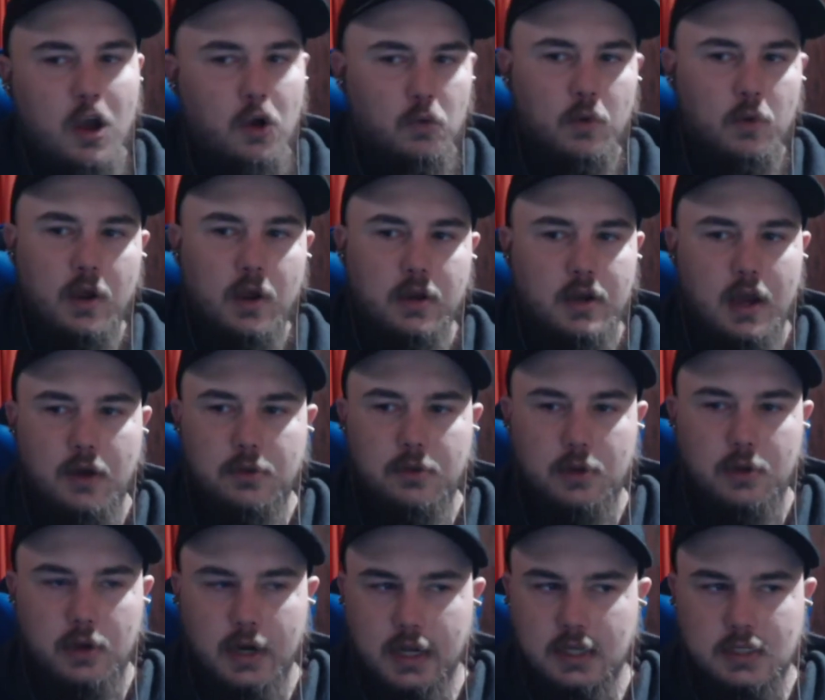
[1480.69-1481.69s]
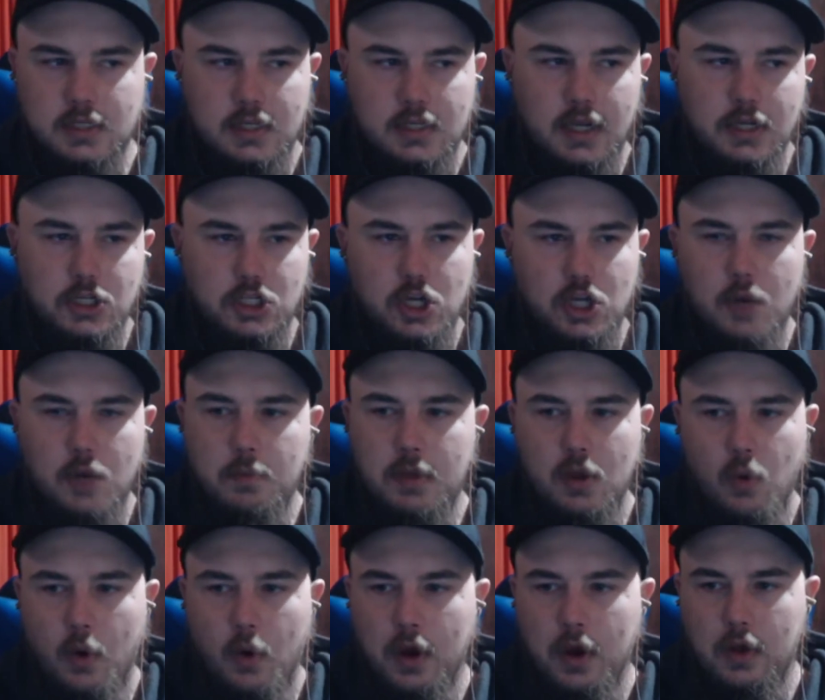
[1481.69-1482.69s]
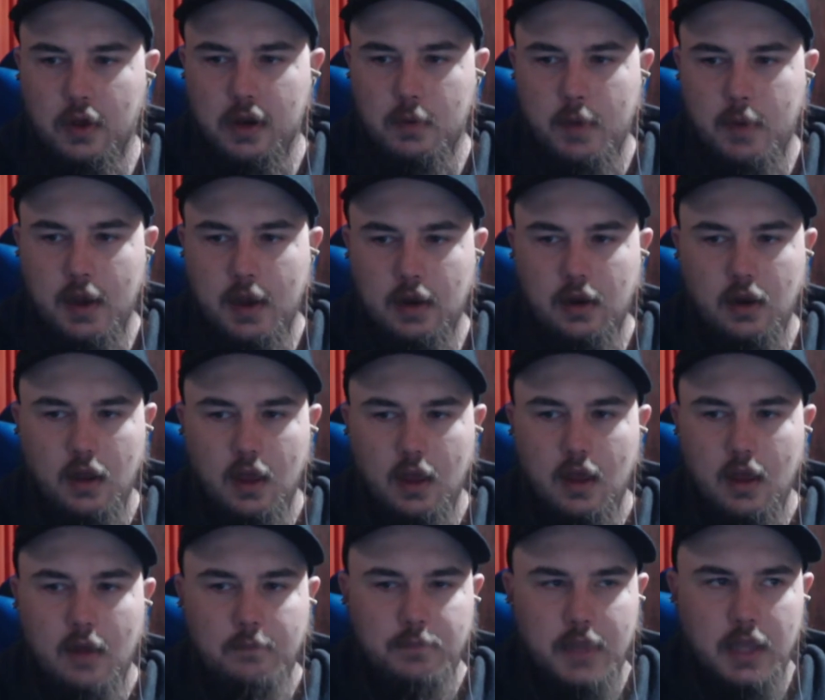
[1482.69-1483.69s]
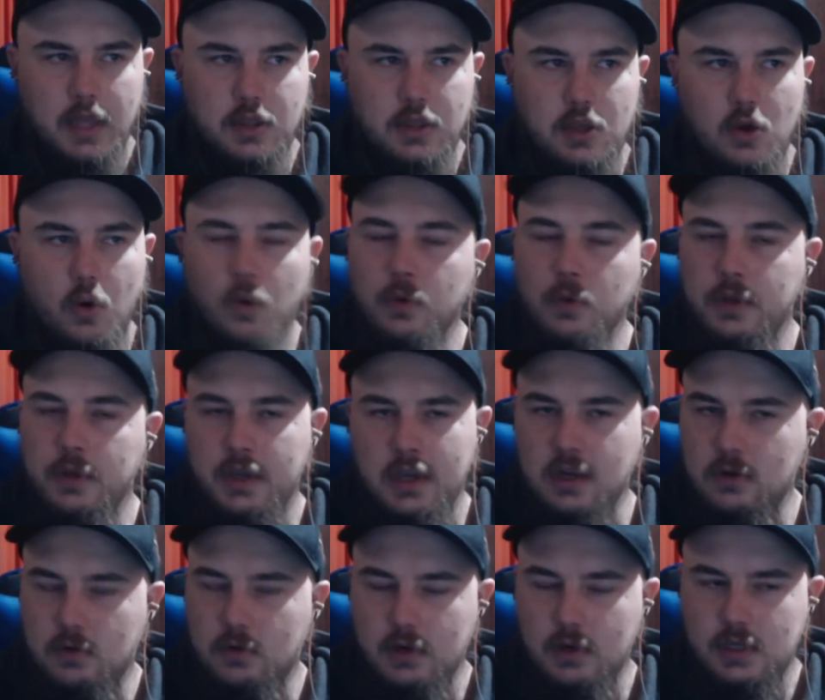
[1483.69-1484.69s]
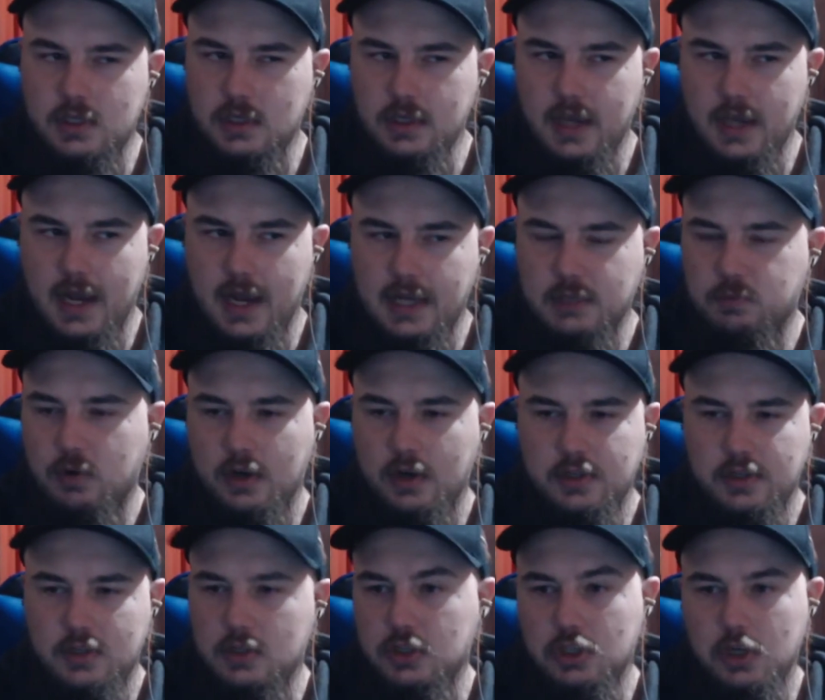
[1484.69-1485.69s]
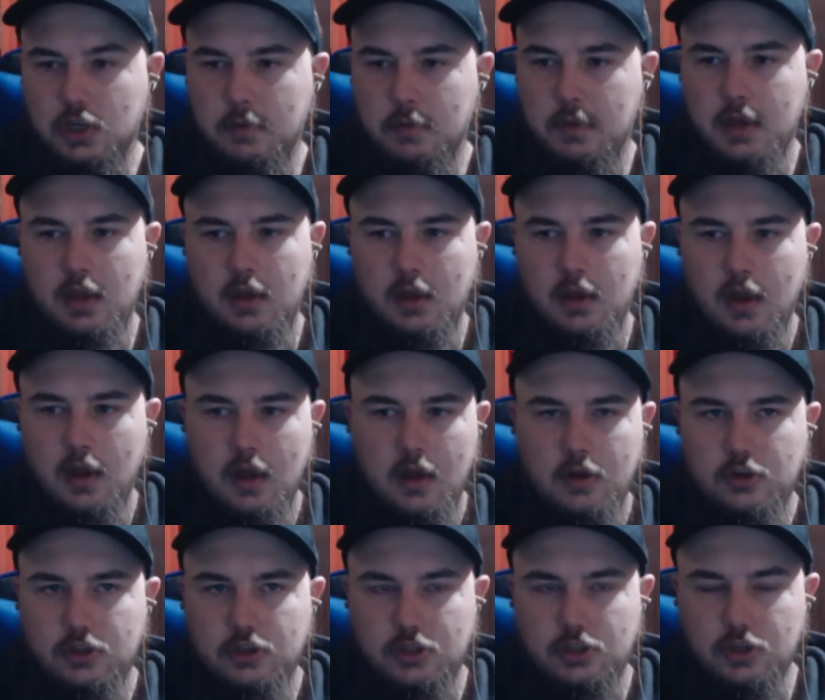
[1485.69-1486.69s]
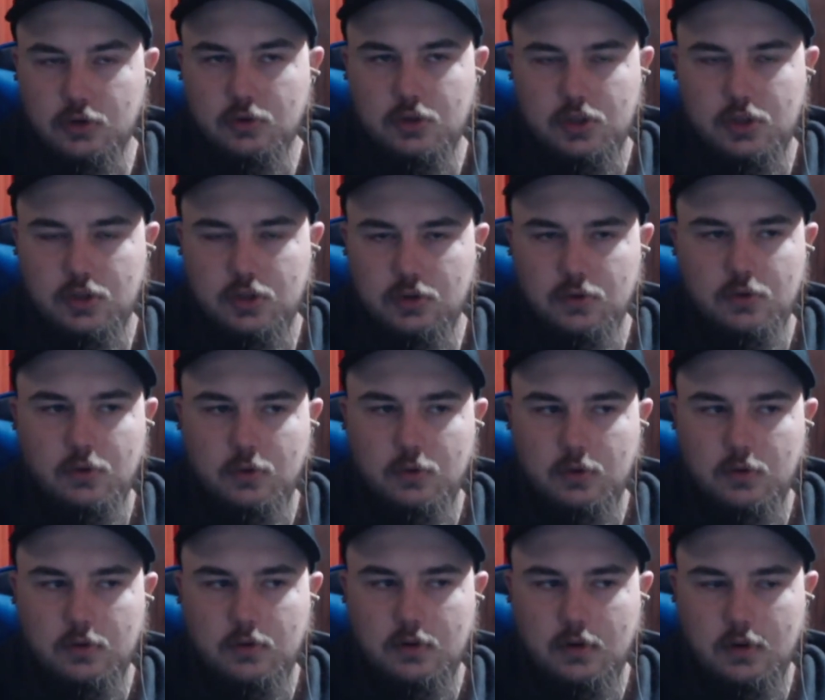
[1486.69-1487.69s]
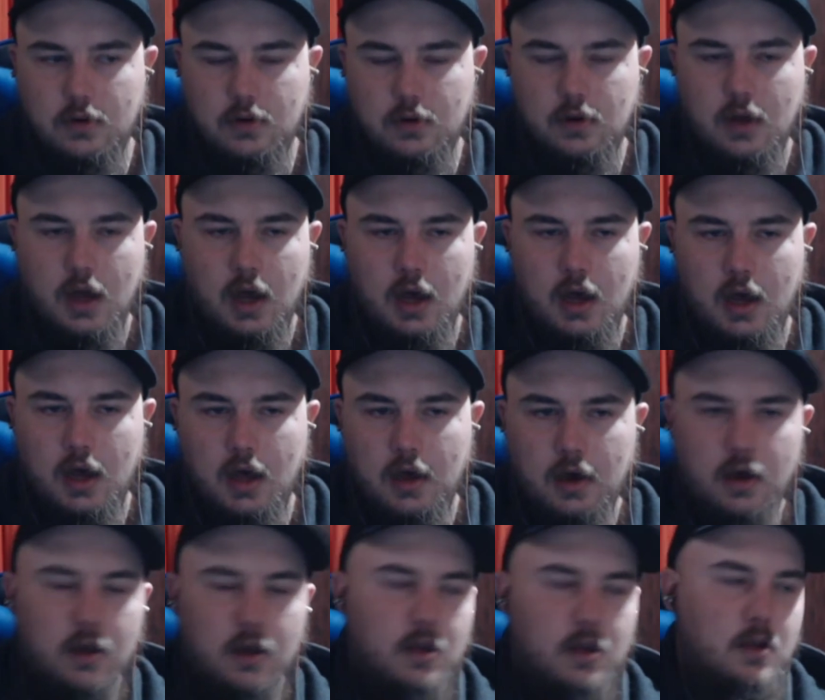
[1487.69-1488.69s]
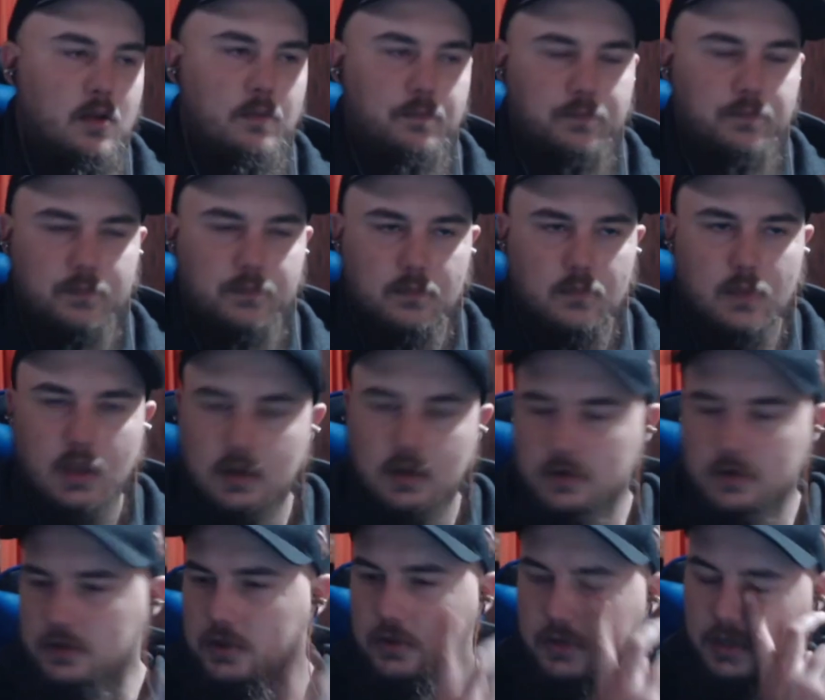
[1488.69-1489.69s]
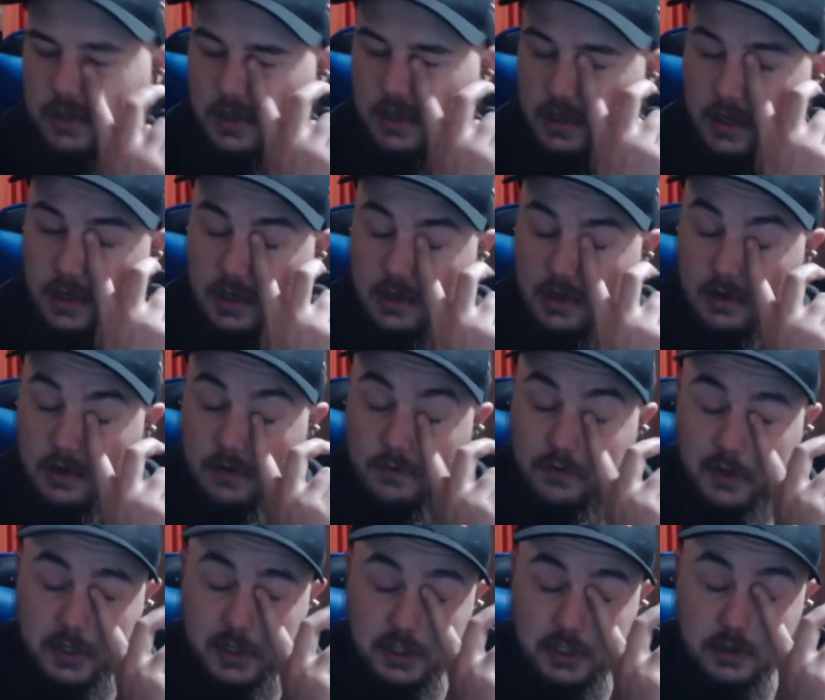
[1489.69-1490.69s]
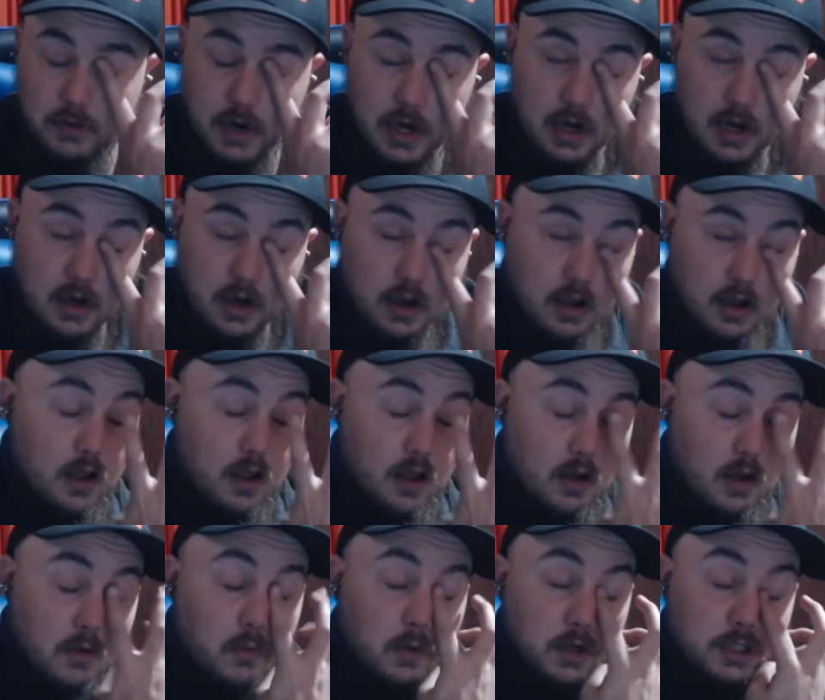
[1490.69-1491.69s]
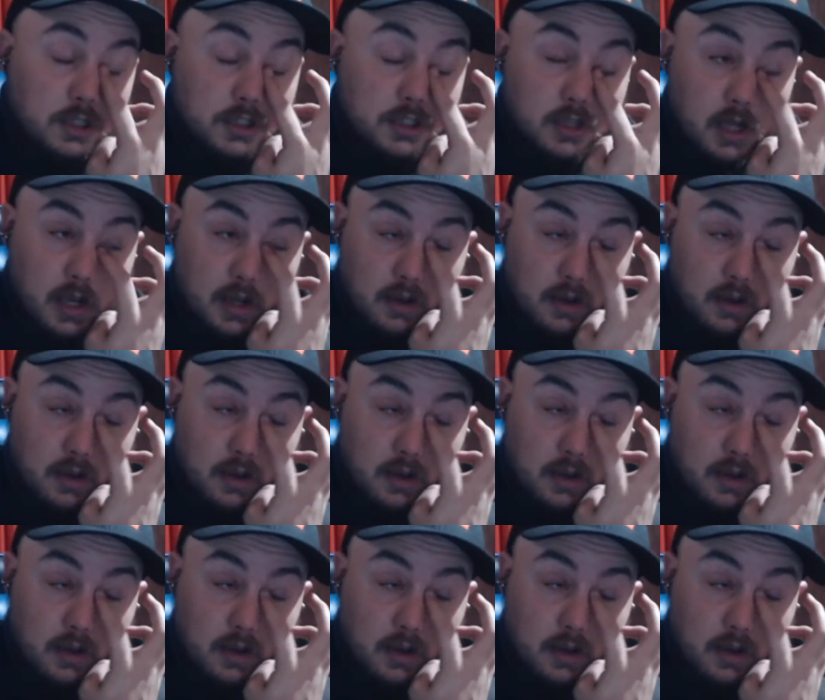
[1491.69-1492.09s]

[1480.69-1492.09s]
Right now, the United States should be oil independent, and the only increase in gas prices should be due to the inflation rate, which